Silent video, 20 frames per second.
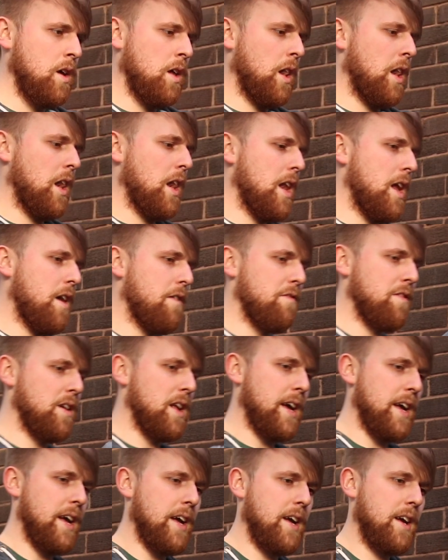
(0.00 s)

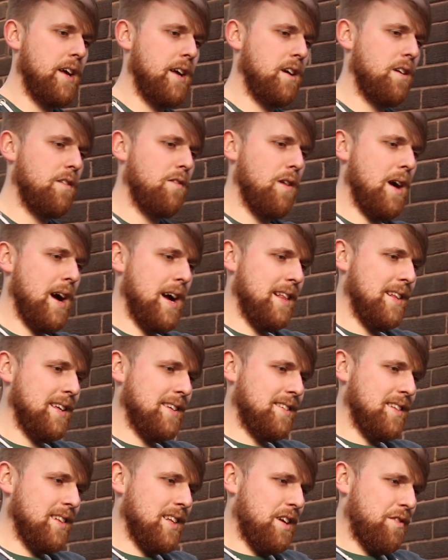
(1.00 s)
Lovely. Right,
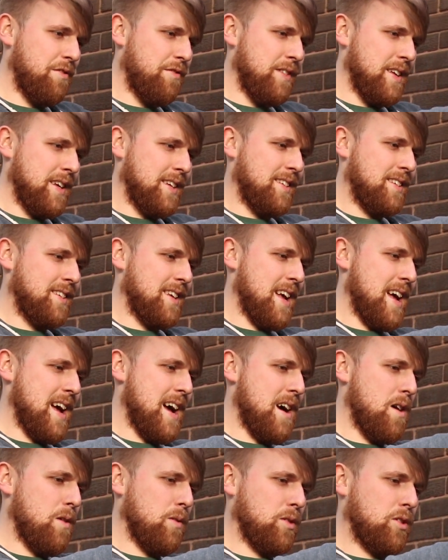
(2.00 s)
let's lift this
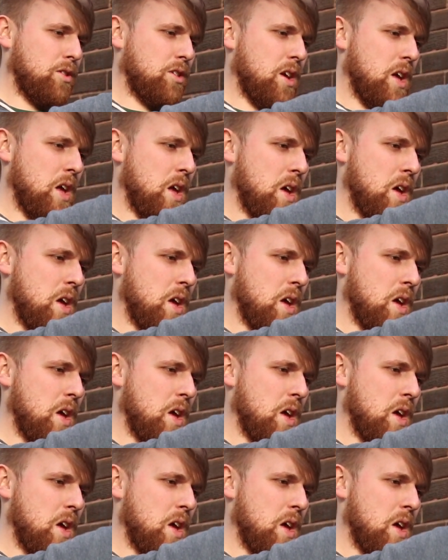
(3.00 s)
out.